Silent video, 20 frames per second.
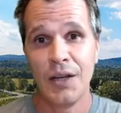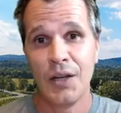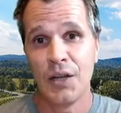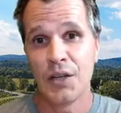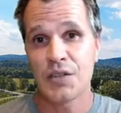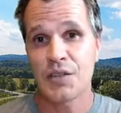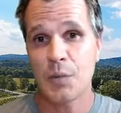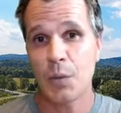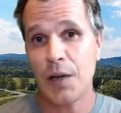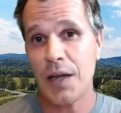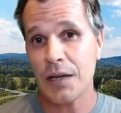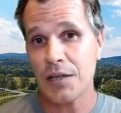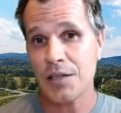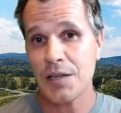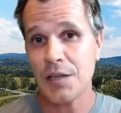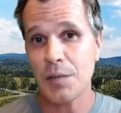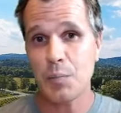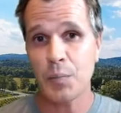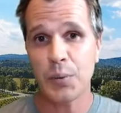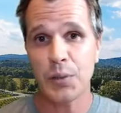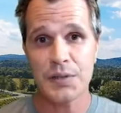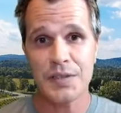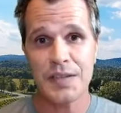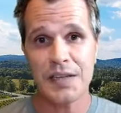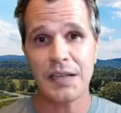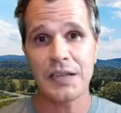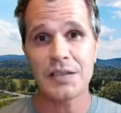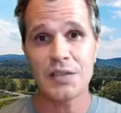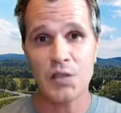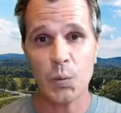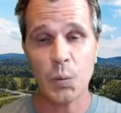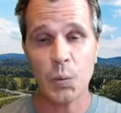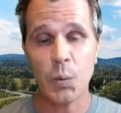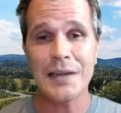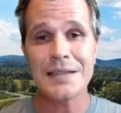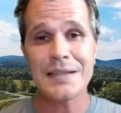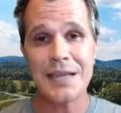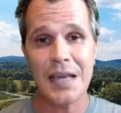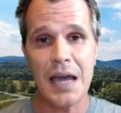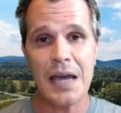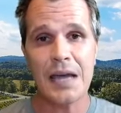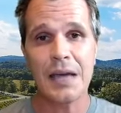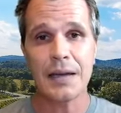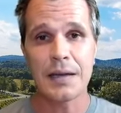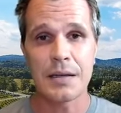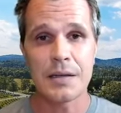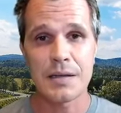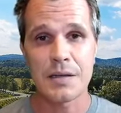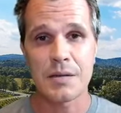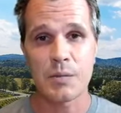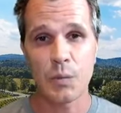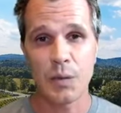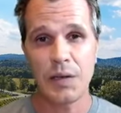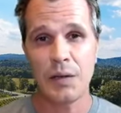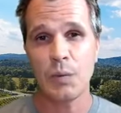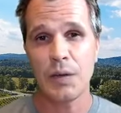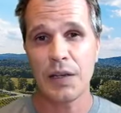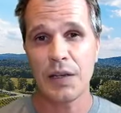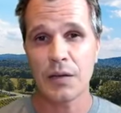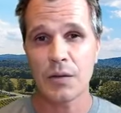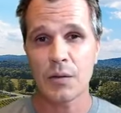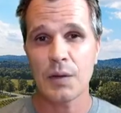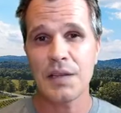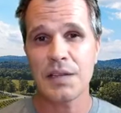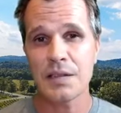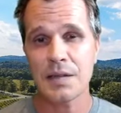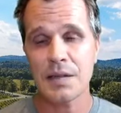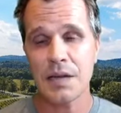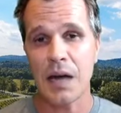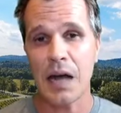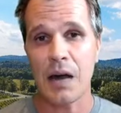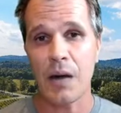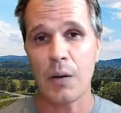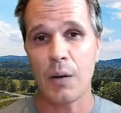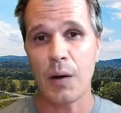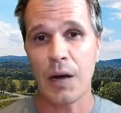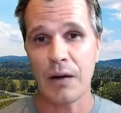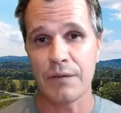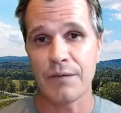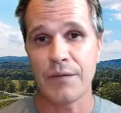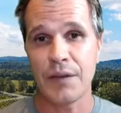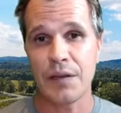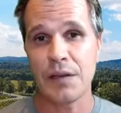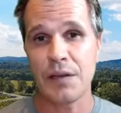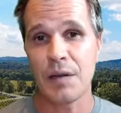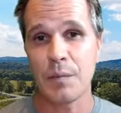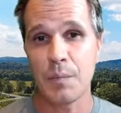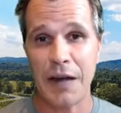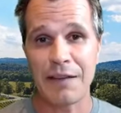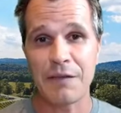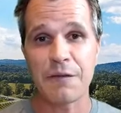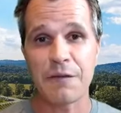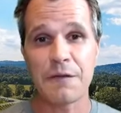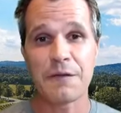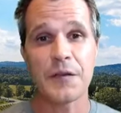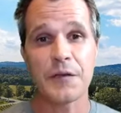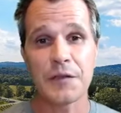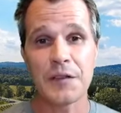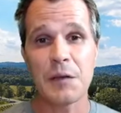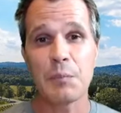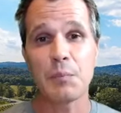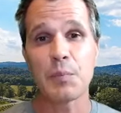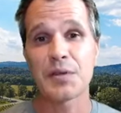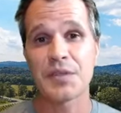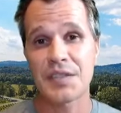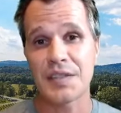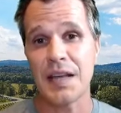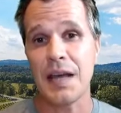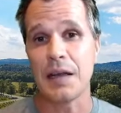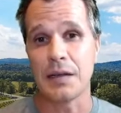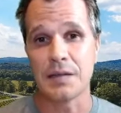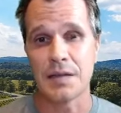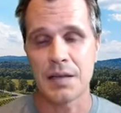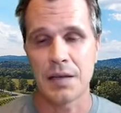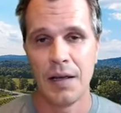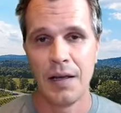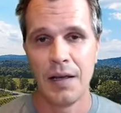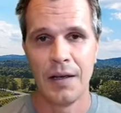So we actually put in 20 acres. We increased our vineyard by 50%.